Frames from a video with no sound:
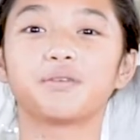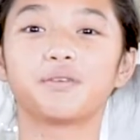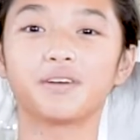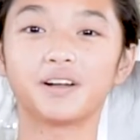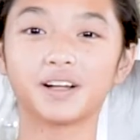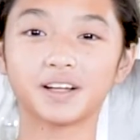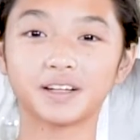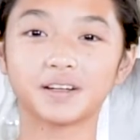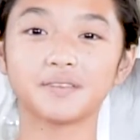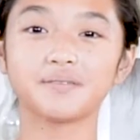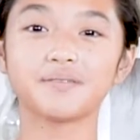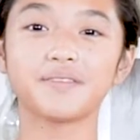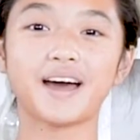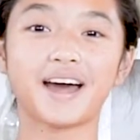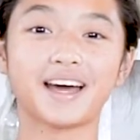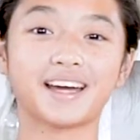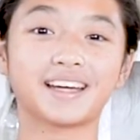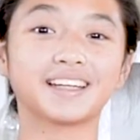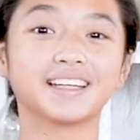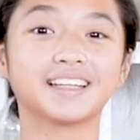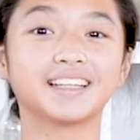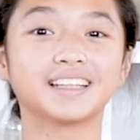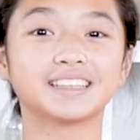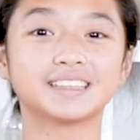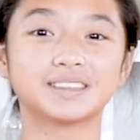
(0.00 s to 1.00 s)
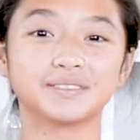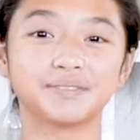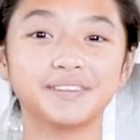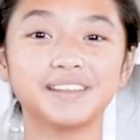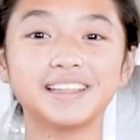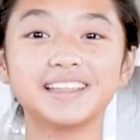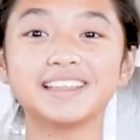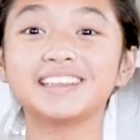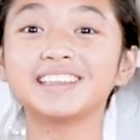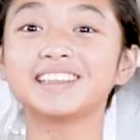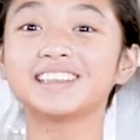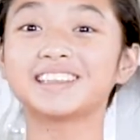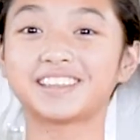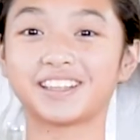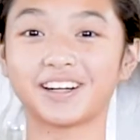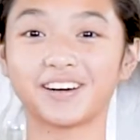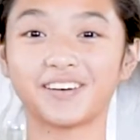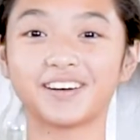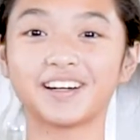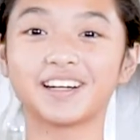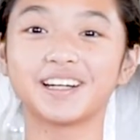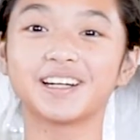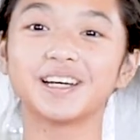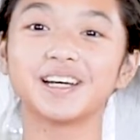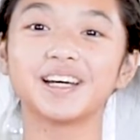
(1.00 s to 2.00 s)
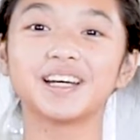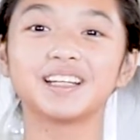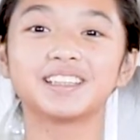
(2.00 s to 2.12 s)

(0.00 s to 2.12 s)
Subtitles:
welcome back. It's me, Sharon.